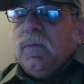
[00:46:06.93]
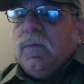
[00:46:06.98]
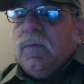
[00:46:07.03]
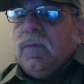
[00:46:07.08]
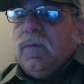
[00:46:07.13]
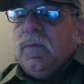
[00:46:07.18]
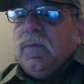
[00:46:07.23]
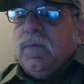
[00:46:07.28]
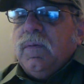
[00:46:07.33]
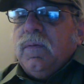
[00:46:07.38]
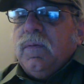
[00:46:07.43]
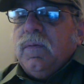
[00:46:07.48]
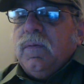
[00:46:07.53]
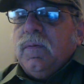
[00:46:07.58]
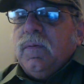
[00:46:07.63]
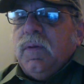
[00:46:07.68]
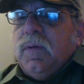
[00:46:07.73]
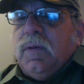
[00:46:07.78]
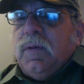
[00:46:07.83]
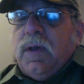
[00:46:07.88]
Yeah, I don't know
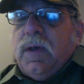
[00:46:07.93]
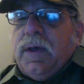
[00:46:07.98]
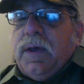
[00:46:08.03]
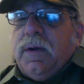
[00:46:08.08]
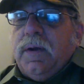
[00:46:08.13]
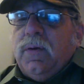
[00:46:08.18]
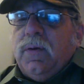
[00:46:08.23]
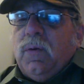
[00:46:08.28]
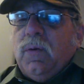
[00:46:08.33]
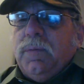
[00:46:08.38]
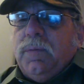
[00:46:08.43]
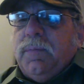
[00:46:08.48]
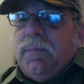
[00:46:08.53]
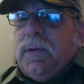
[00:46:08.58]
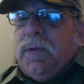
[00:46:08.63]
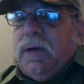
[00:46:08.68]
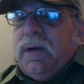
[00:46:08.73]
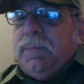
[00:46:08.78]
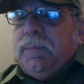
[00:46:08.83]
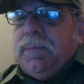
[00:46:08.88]
what my up and down
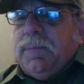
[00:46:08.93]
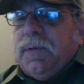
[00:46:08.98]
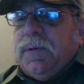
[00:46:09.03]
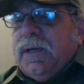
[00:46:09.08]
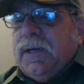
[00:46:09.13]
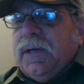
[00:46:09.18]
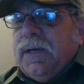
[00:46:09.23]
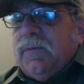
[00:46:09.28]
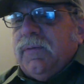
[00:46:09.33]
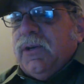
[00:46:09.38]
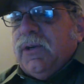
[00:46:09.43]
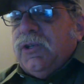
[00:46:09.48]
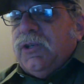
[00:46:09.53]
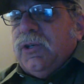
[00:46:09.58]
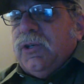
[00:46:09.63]
ratio is.